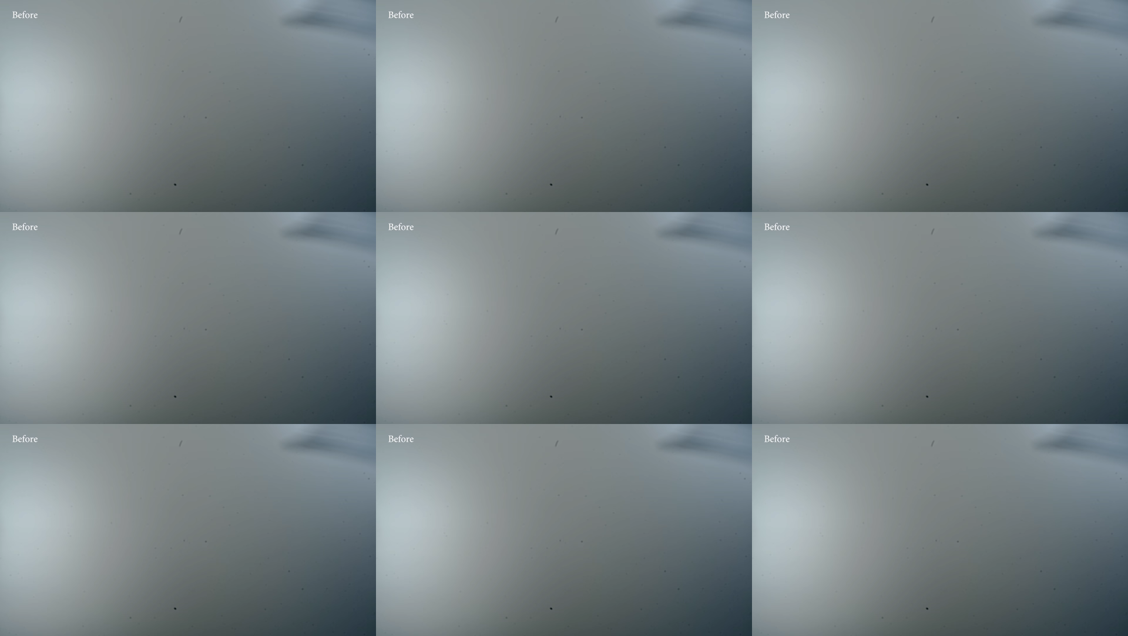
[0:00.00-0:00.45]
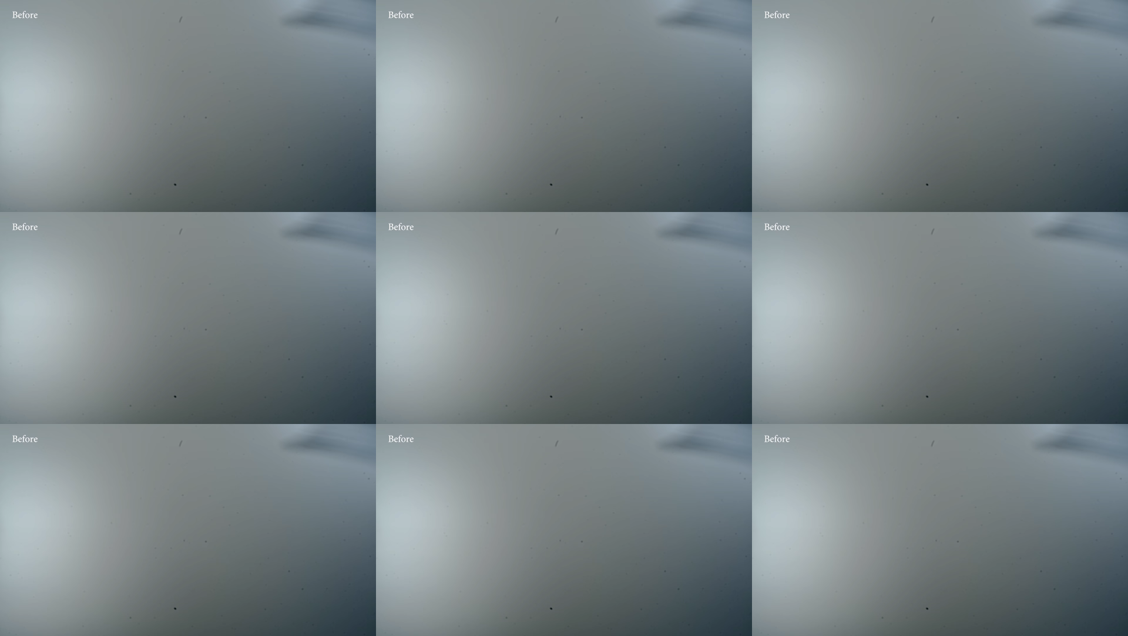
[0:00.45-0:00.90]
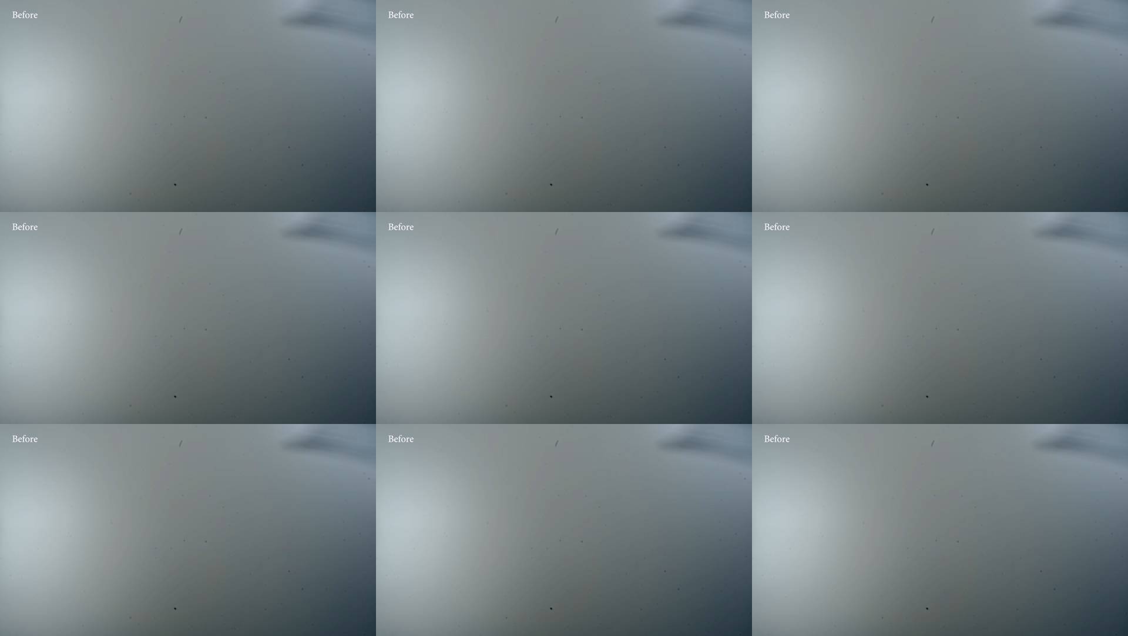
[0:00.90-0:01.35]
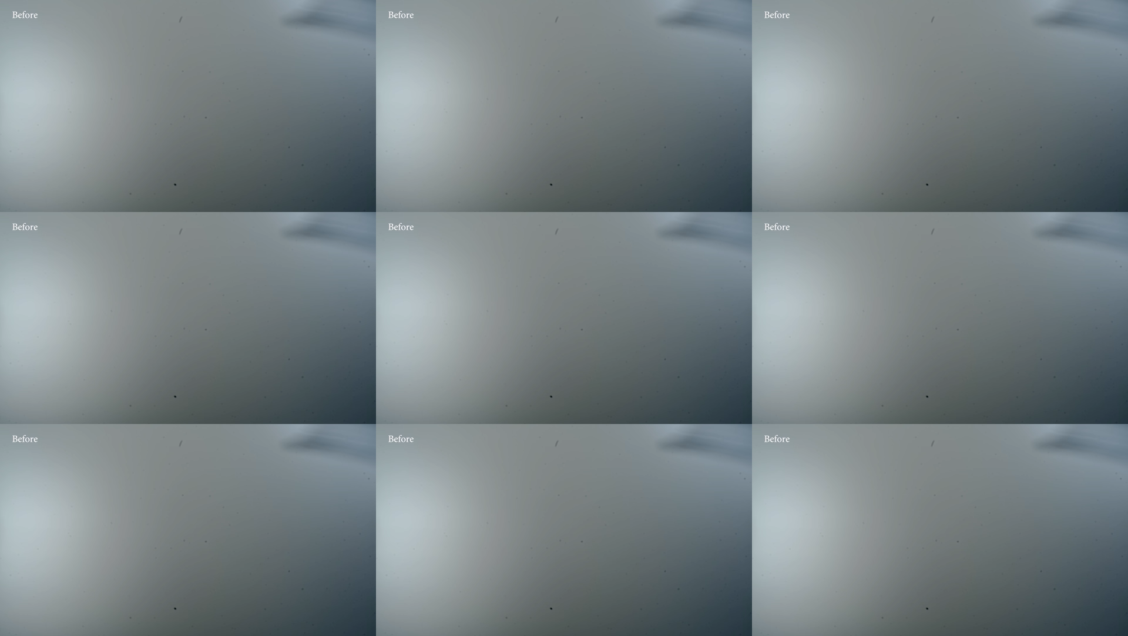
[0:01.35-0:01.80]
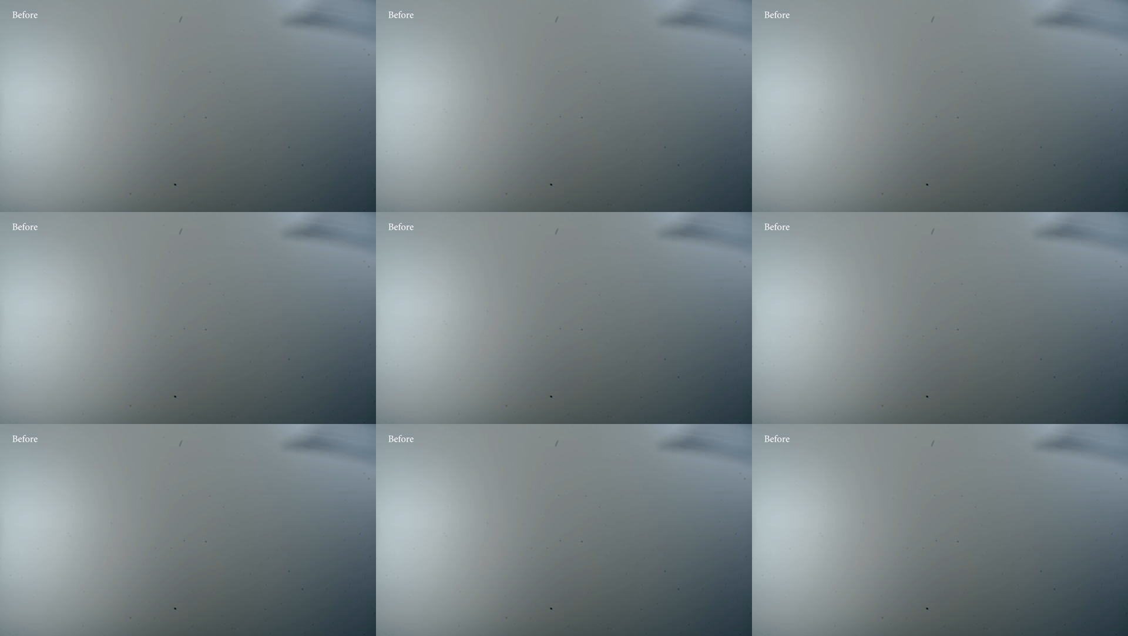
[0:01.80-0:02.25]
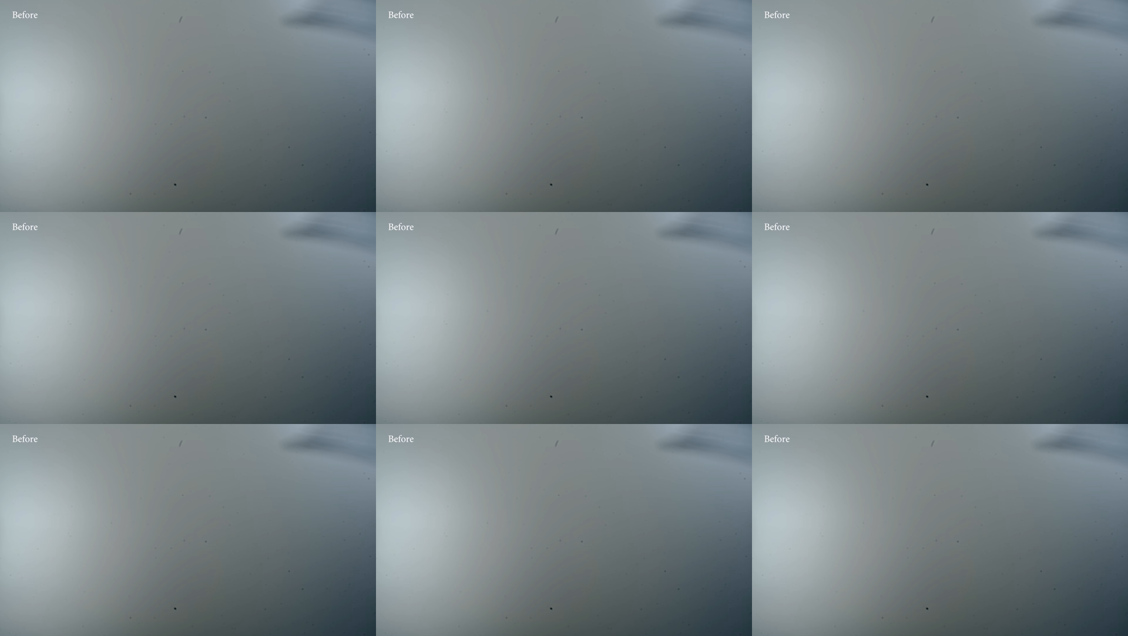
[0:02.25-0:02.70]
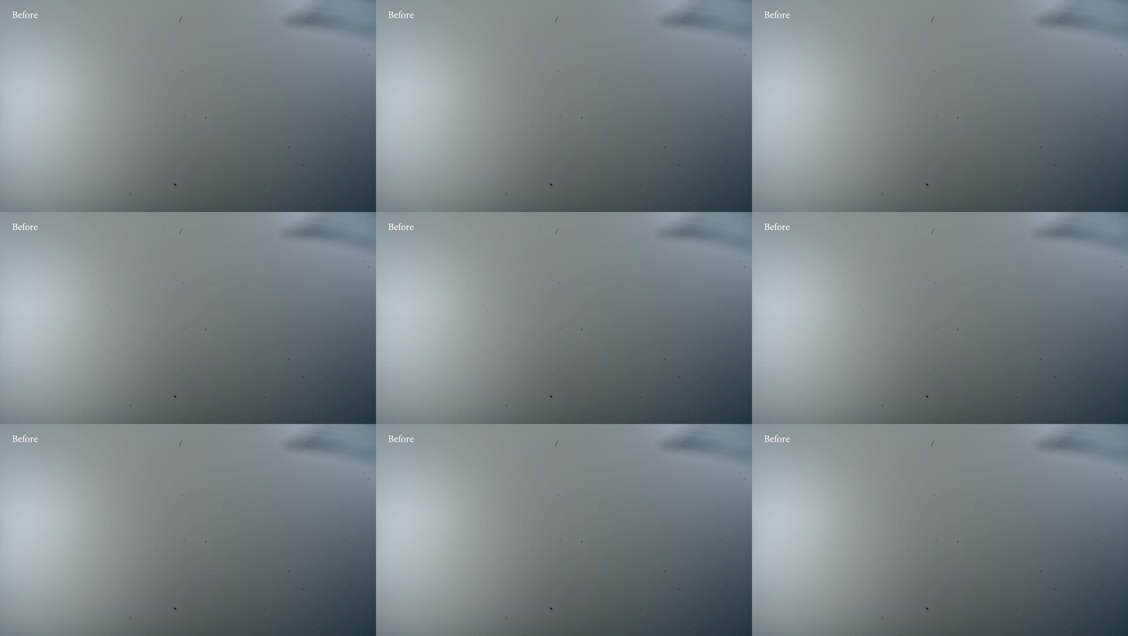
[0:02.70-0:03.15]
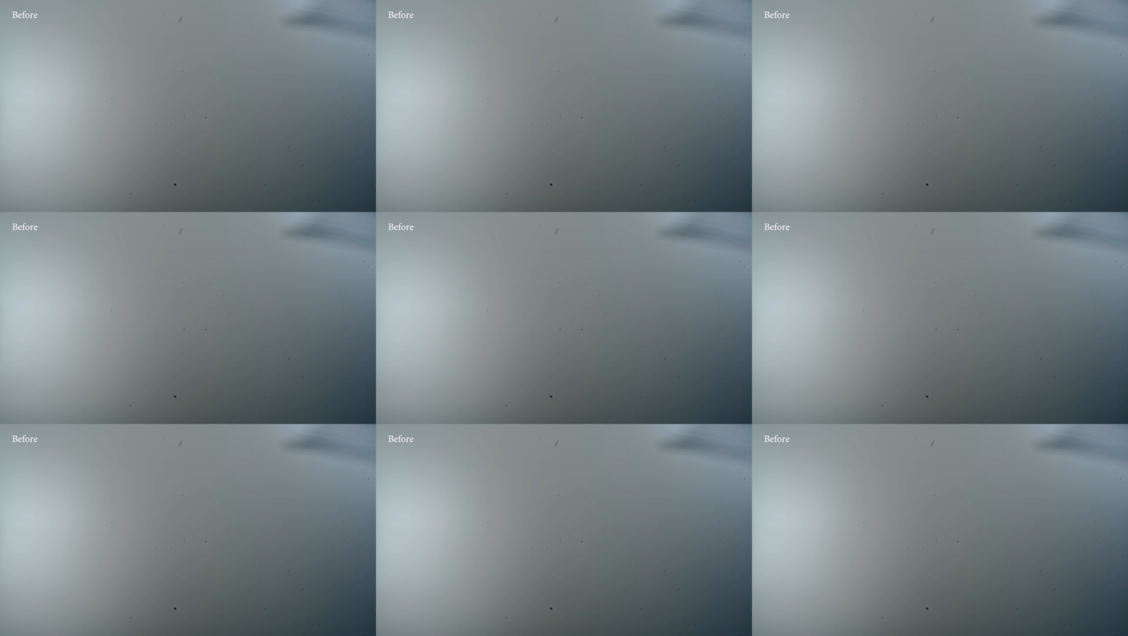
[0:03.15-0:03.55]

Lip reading: No face is visible, so there are no lips to read.